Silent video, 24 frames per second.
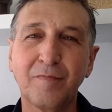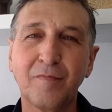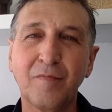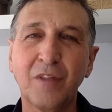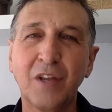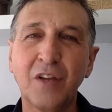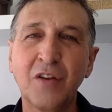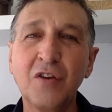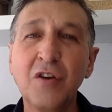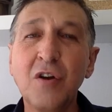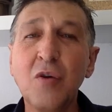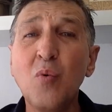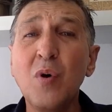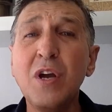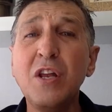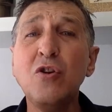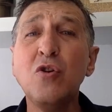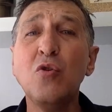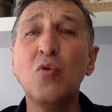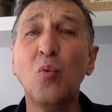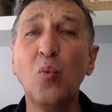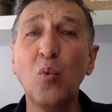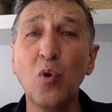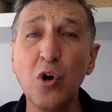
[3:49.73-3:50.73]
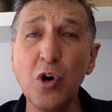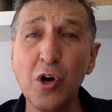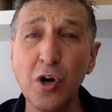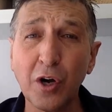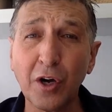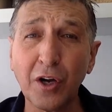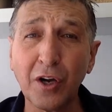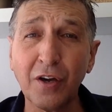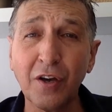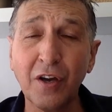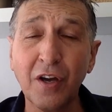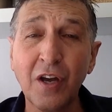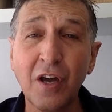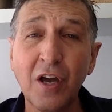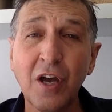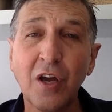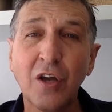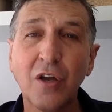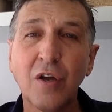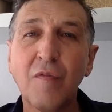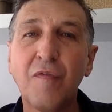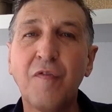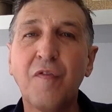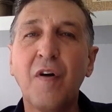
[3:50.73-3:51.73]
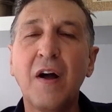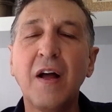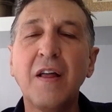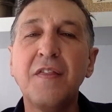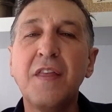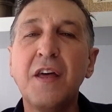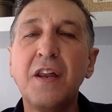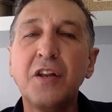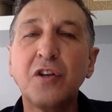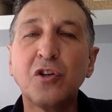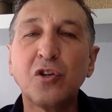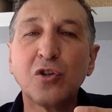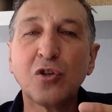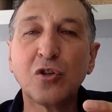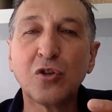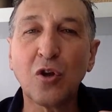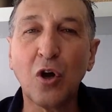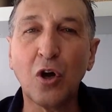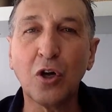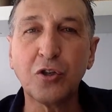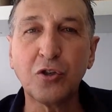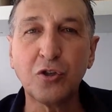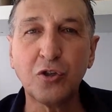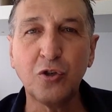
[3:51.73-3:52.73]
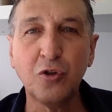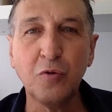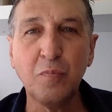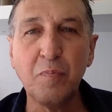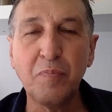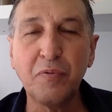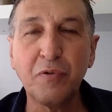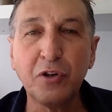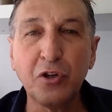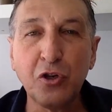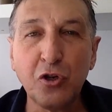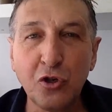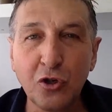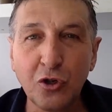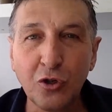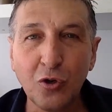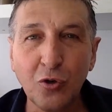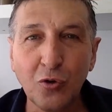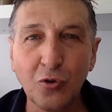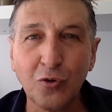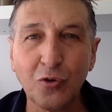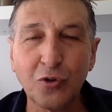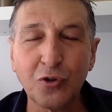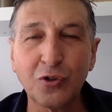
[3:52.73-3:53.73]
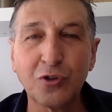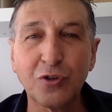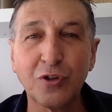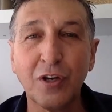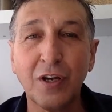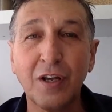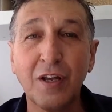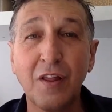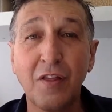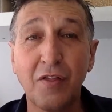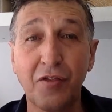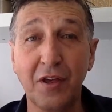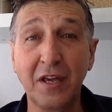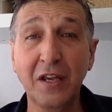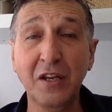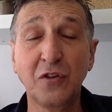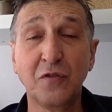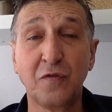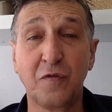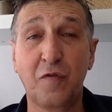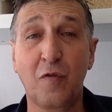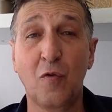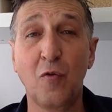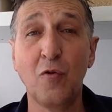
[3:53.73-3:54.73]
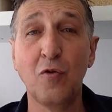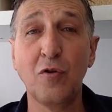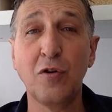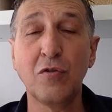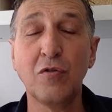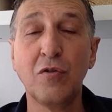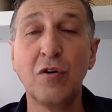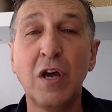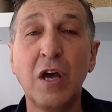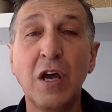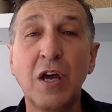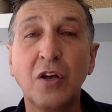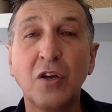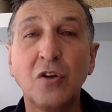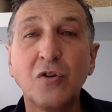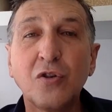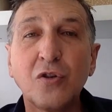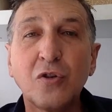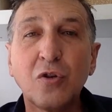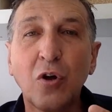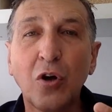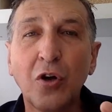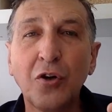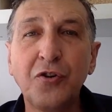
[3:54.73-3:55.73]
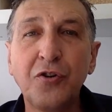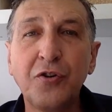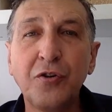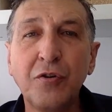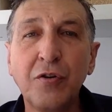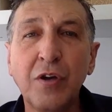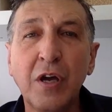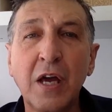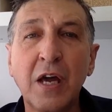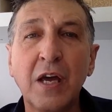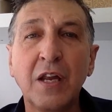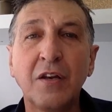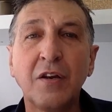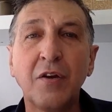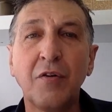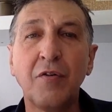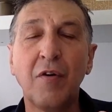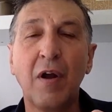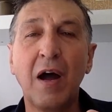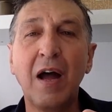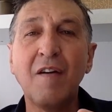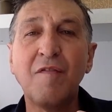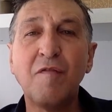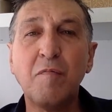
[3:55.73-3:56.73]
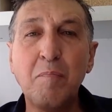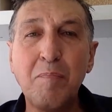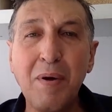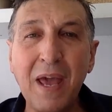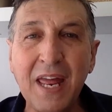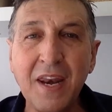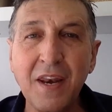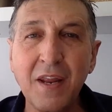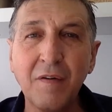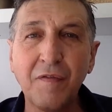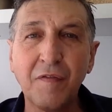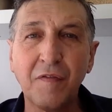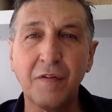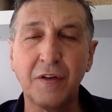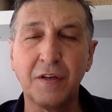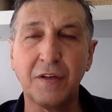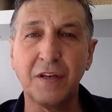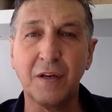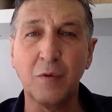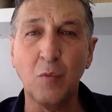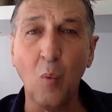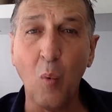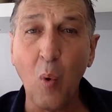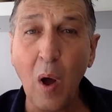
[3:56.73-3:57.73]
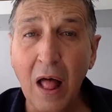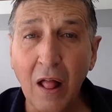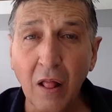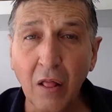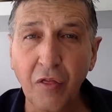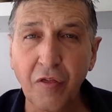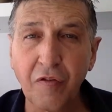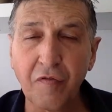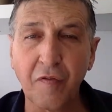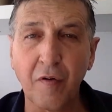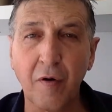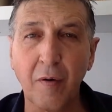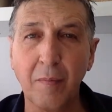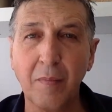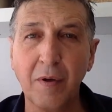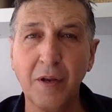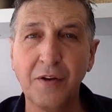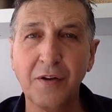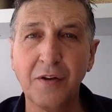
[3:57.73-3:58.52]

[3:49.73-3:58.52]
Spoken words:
You know, when you work, you find that it starts to produce things for you. You start to derive benefit and wealth from it.